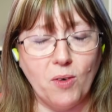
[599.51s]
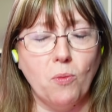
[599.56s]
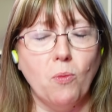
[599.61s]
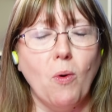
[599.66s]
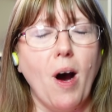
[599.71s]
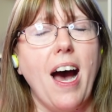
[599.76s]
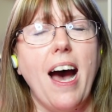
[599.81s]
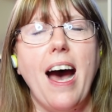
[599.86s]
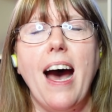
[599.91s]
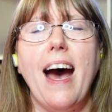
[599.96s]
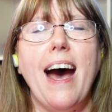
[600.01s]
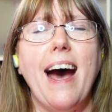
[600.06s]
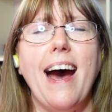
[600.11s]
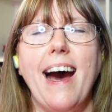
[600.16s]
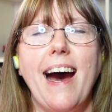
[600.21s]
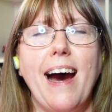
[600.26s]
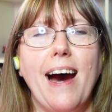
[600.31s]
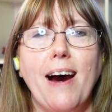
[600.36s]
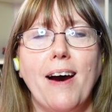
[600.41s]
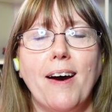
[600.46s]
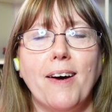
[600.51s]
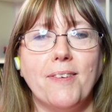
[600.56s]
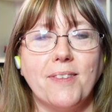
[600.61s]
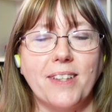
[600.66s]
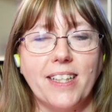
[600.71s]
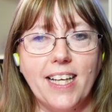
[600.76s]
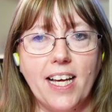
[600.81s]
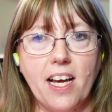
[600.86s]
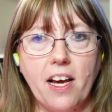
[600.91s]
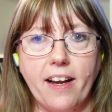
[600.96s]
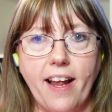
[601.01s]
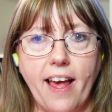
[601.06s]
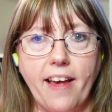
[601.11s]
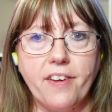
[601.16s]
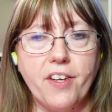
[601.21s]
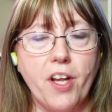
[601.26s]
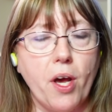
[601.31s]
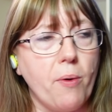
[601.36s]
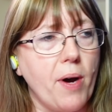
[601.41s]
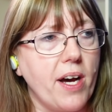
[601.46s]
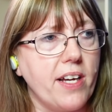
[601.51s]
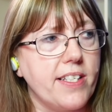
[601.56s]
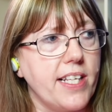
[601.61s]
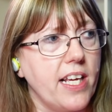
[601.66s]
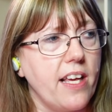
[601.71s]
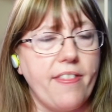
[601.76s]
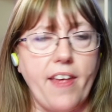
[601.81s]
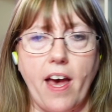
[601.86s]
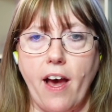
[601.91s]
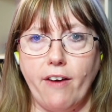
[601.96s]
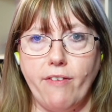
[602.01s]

Wow. And I had no idea that